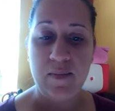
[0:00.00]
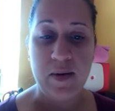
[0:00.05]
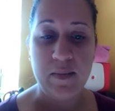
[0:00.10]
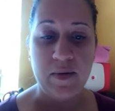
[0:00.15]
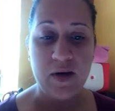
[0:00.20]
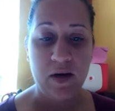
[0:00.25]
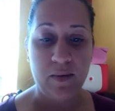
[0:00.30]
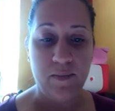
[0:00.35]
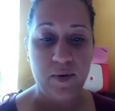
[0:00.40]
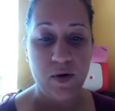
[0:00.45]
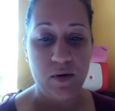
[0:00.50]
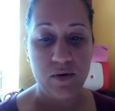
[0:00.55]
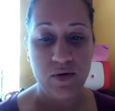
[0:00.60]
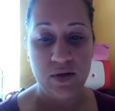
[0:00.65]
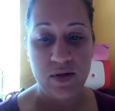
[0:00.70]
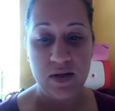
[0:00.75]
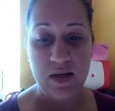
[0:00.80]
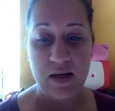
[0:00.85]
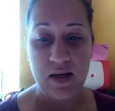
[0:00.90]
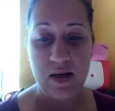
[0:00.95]
I'm going to
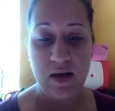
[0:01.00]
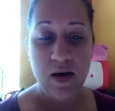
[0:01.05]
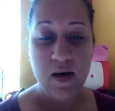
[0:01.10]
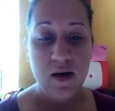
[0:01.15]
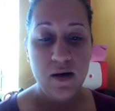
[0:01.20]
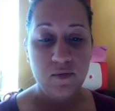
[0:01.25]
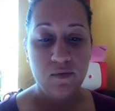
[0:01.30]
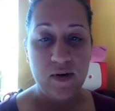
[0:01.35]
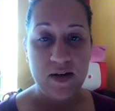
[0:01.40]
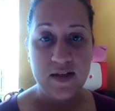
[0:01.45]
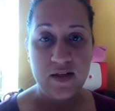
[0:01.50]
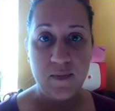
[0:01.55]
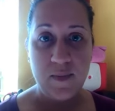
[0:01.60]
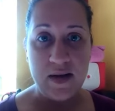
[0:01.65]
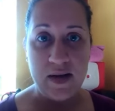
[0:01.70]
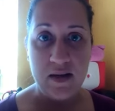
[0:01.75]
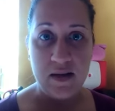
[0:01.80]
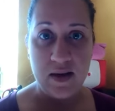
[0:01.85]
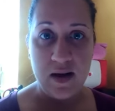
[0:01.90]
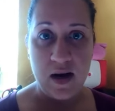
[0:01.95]
post the
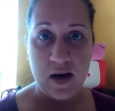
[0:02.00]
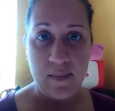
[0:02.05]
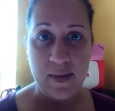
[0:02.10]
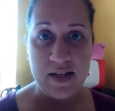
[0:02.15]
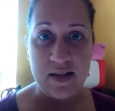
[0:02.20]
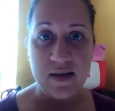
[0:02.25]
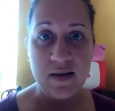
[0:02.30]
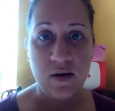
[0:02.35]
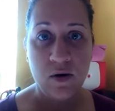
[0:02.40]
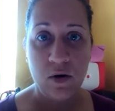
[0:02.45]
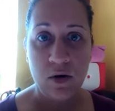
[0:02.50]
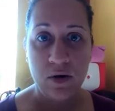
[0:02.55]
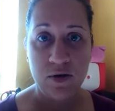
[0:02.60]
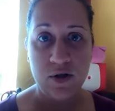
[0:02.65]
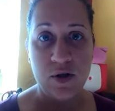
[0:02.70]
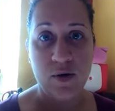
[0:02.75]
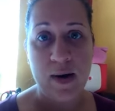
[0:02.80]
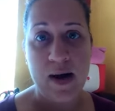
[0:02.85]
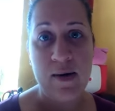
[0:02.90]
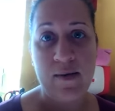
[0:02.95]
recipe in the comments and
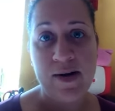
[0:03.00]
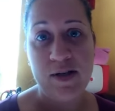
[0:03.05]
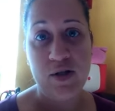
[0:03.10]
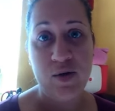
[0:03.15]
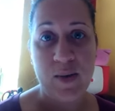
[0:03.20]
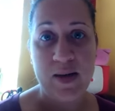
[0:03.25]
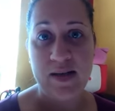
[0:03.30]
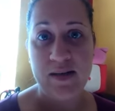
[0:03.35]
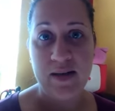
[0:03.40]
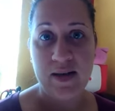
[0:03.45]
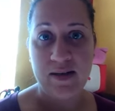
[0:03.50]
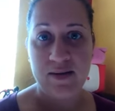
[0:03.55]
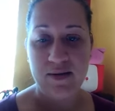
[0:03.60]
also how I tweaked it.